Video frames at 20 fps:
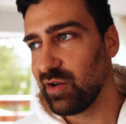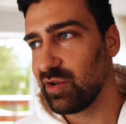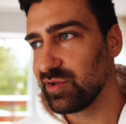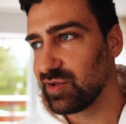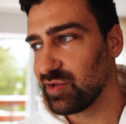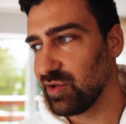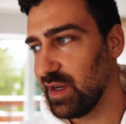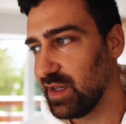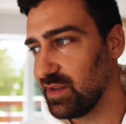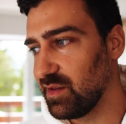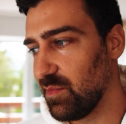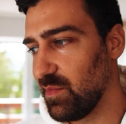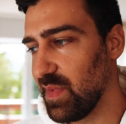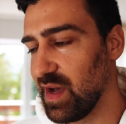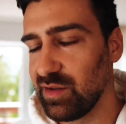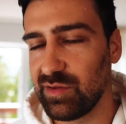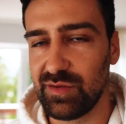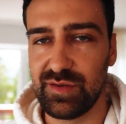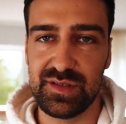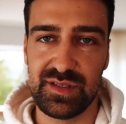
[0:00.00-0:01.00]
i also had a
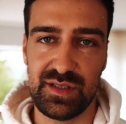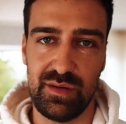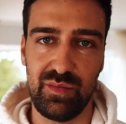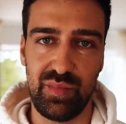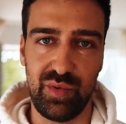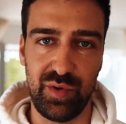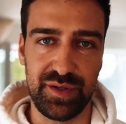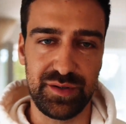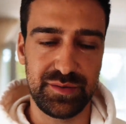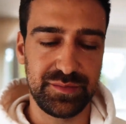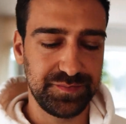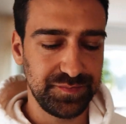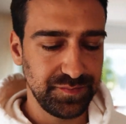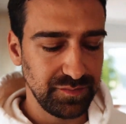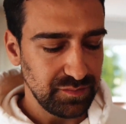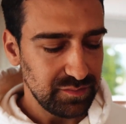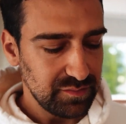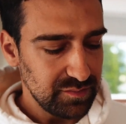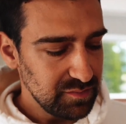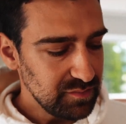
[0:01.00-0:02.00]
mentor at some point
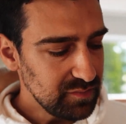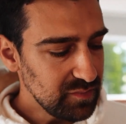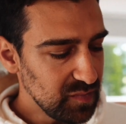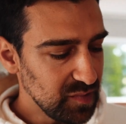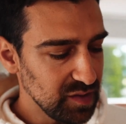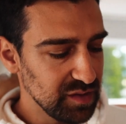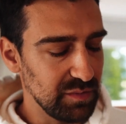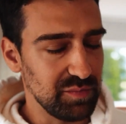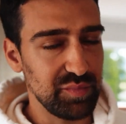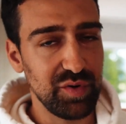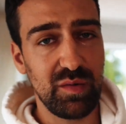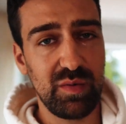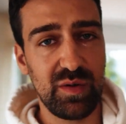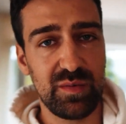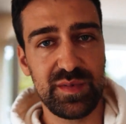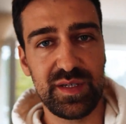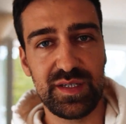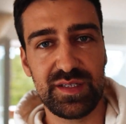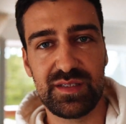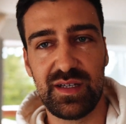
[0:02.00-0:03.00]
the
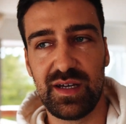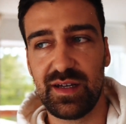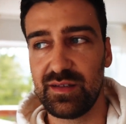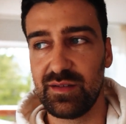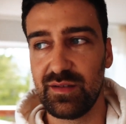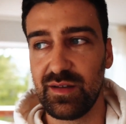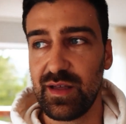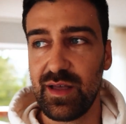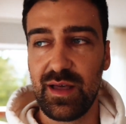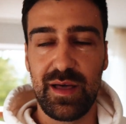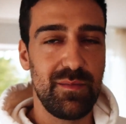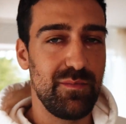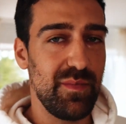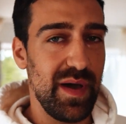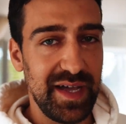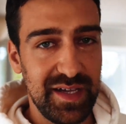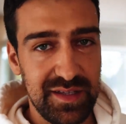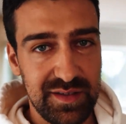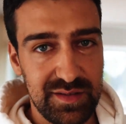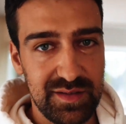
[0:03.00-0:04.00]
problem is that
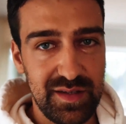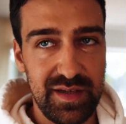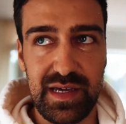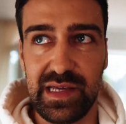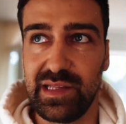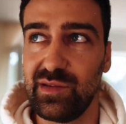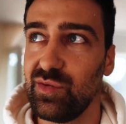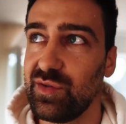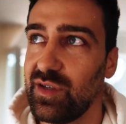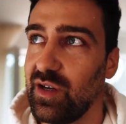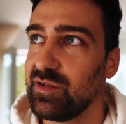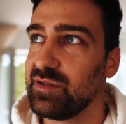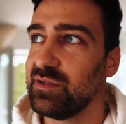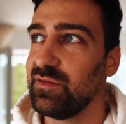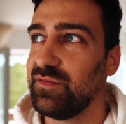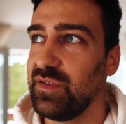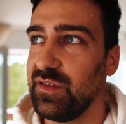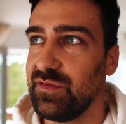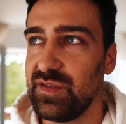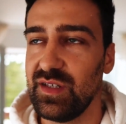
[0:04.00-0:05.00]
Back in the day, in
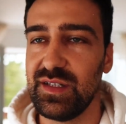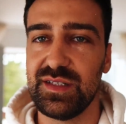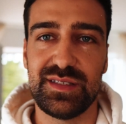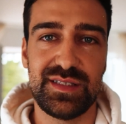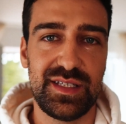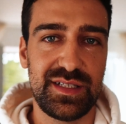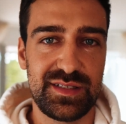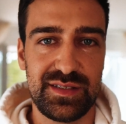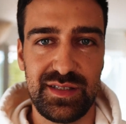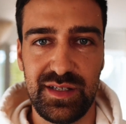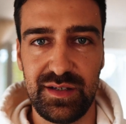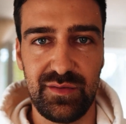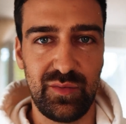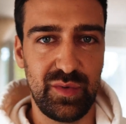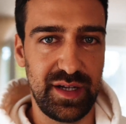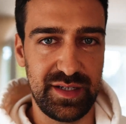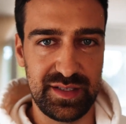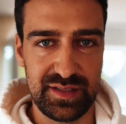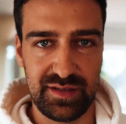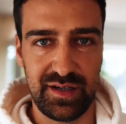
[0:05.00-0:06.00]
2015, 16,
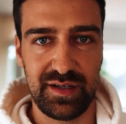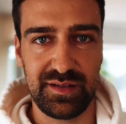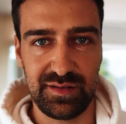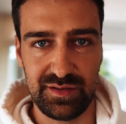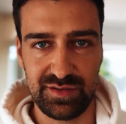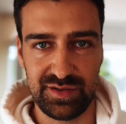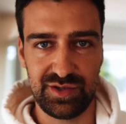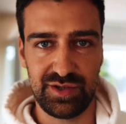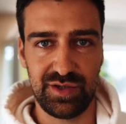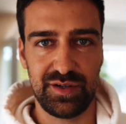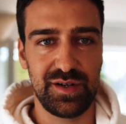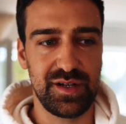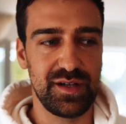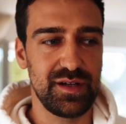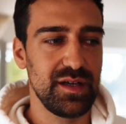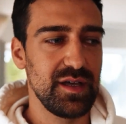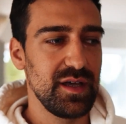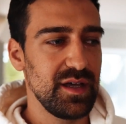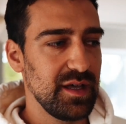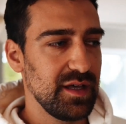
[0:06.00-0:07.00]
when I started this
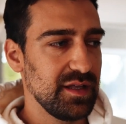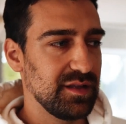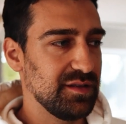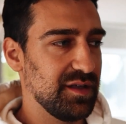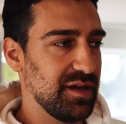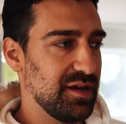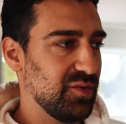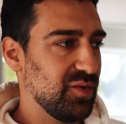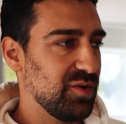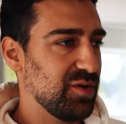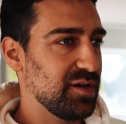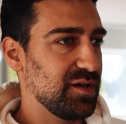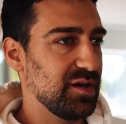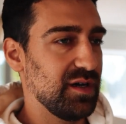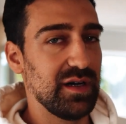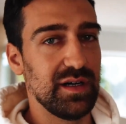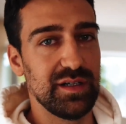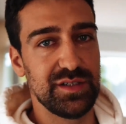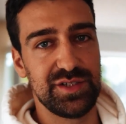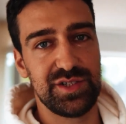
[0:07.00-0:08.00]
journey, there were
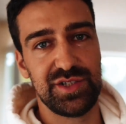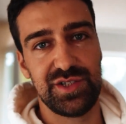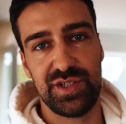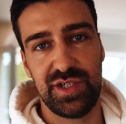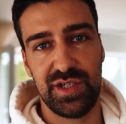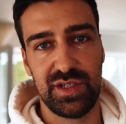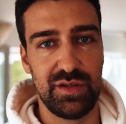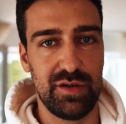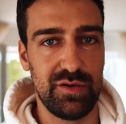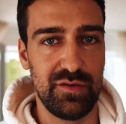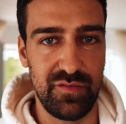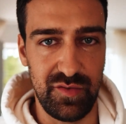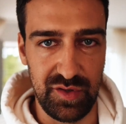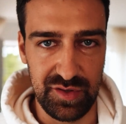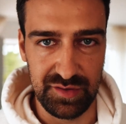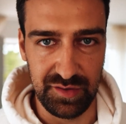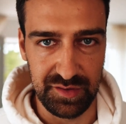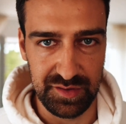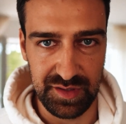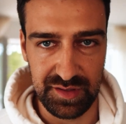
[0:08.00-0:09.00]
a shit ton of
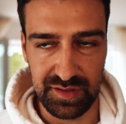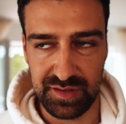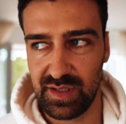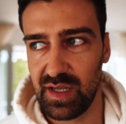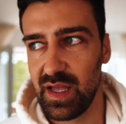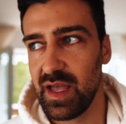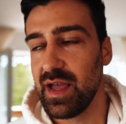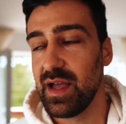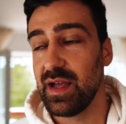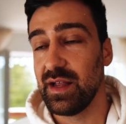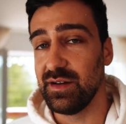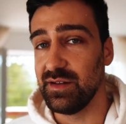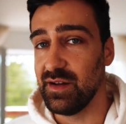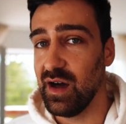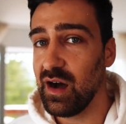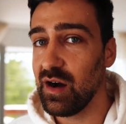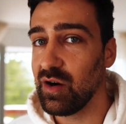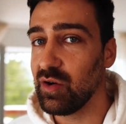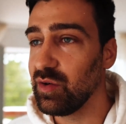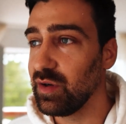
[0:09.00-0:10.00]
resources.
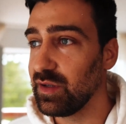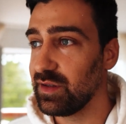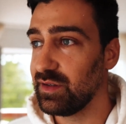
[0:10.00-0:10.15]
Now